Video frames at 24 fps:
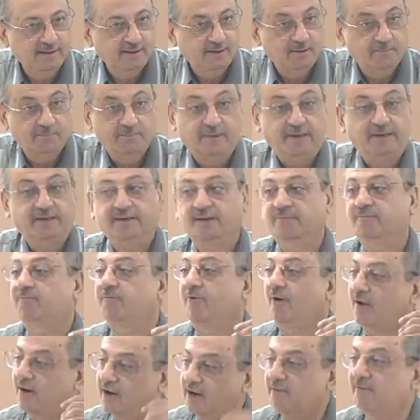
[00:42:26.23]
But
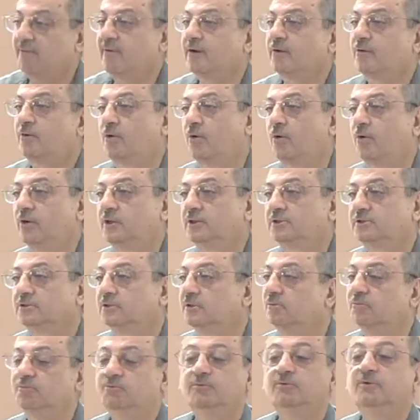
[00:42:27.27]
for our course,
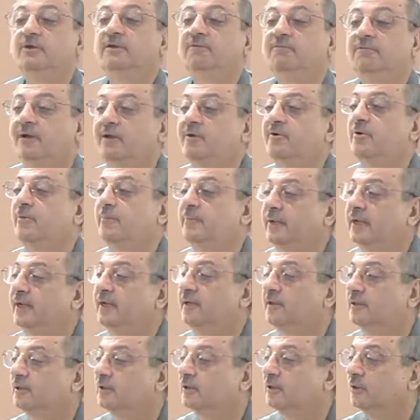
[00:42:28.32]
we will repeat
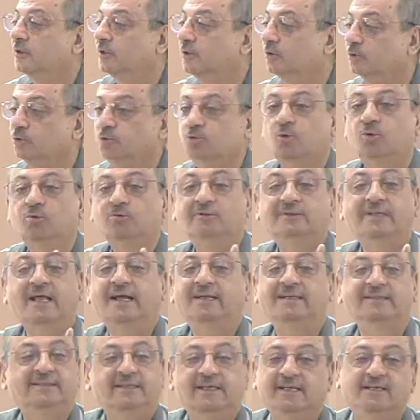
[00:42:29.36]
dun,
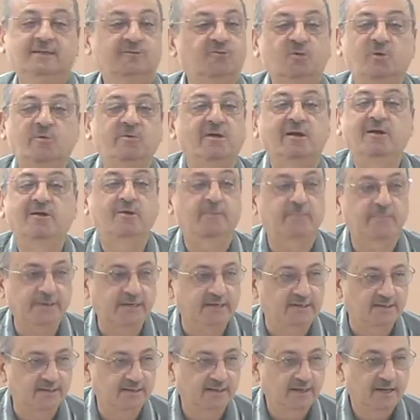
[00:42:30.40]
dan, din, we will
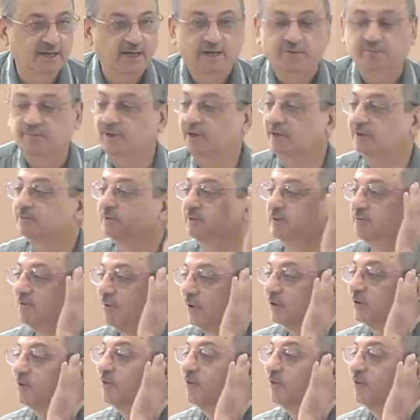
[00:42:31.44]
repeat, because we want to